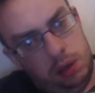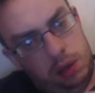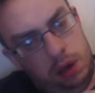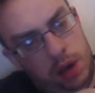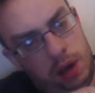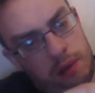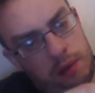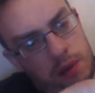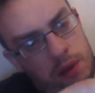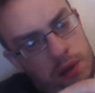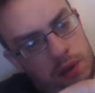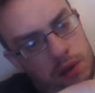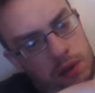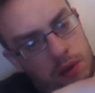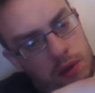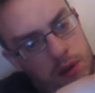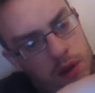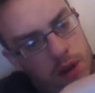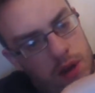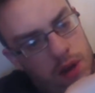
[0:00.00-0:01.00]
Yeah,
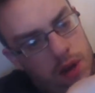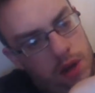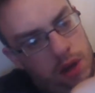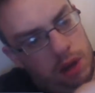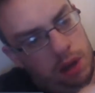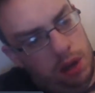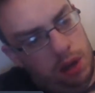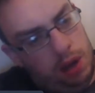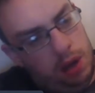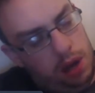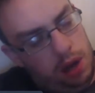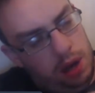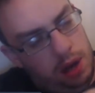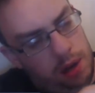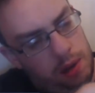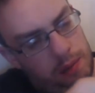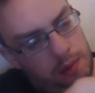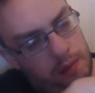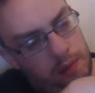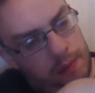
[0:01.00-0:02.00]
that's all right.
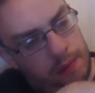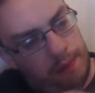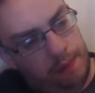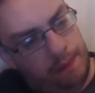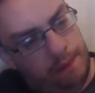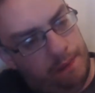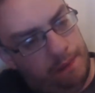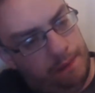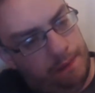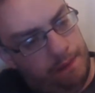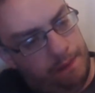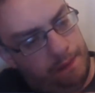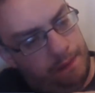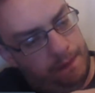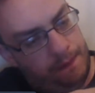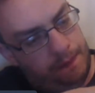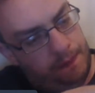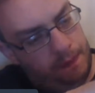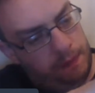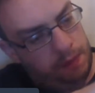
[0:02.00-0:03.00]
Um,
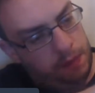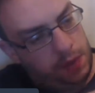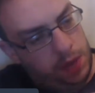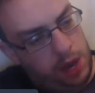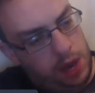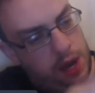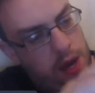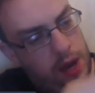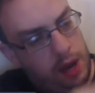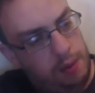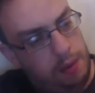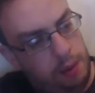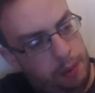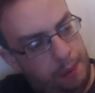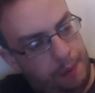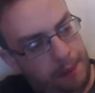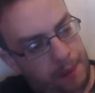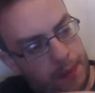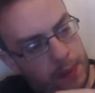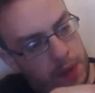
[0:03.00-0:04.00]
care
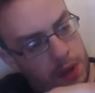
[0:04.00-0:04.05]
label.